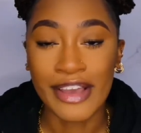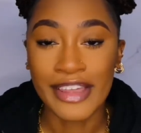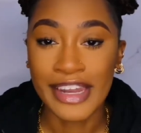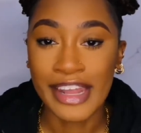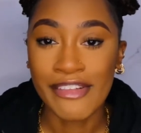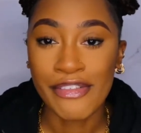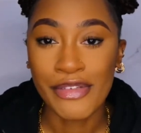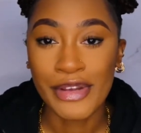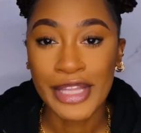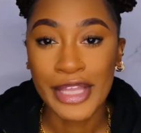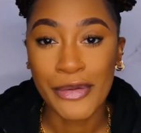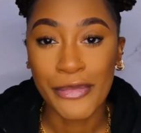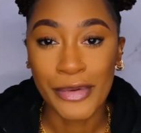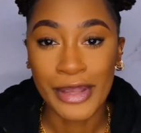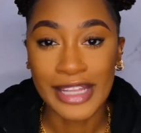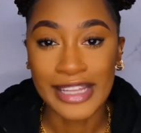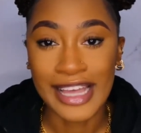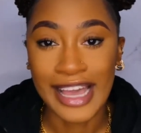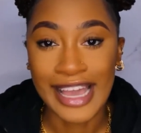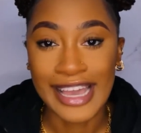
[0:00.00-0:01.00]
So I never really
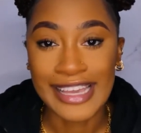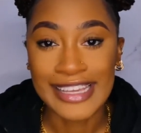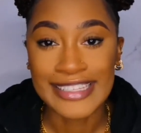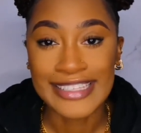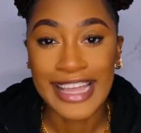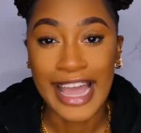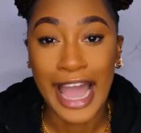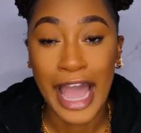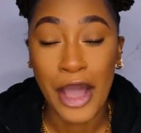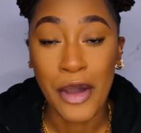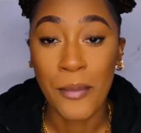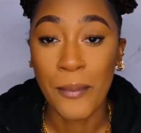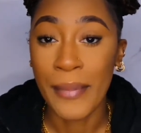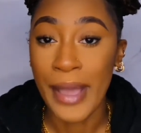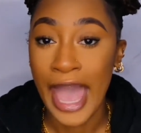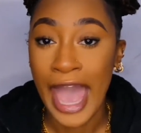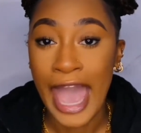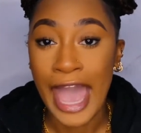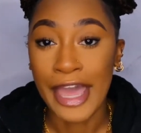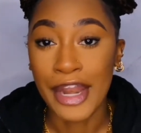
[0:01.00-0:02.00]
realized how
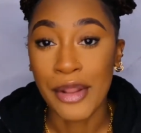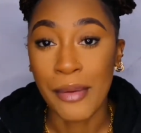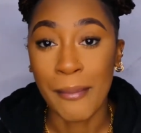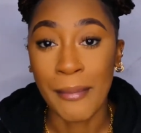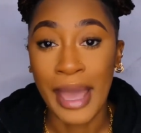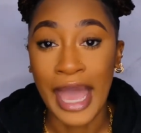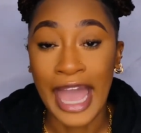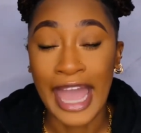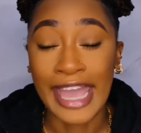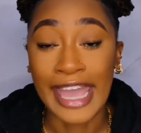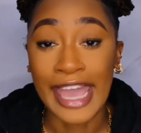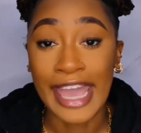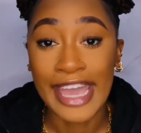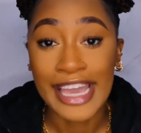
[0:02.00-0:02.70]
bad my